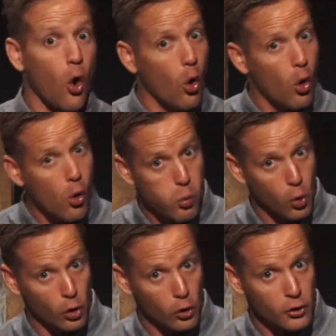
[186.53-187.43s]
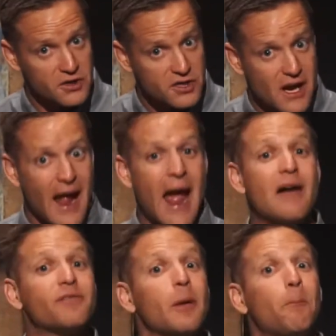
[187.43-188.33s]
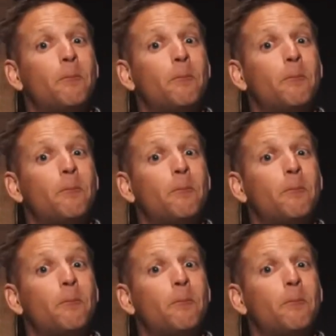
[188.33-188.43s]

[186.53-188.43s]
All words have the